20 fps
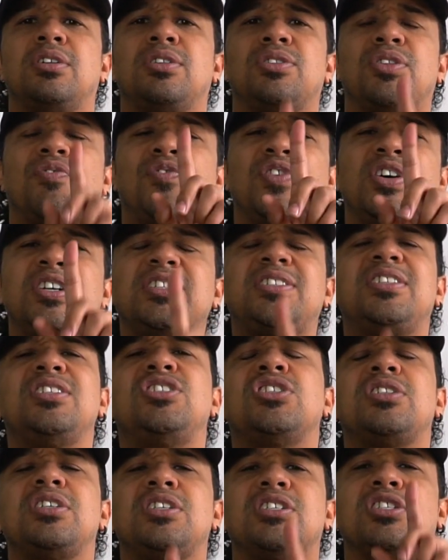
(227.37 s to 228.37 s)
The first
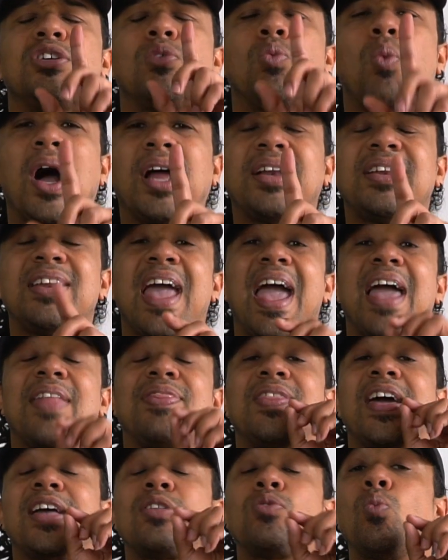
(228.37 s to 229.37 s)
digit is the 1,
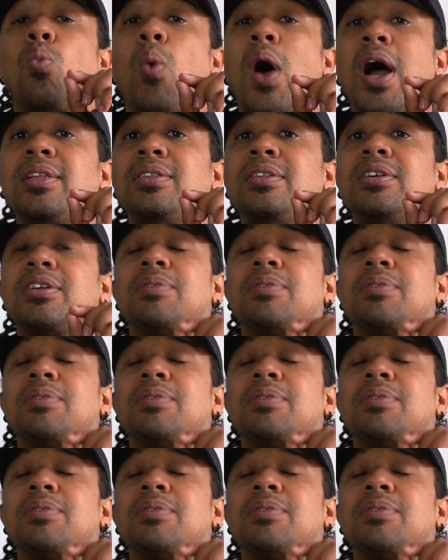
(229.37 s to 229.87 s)
and that 1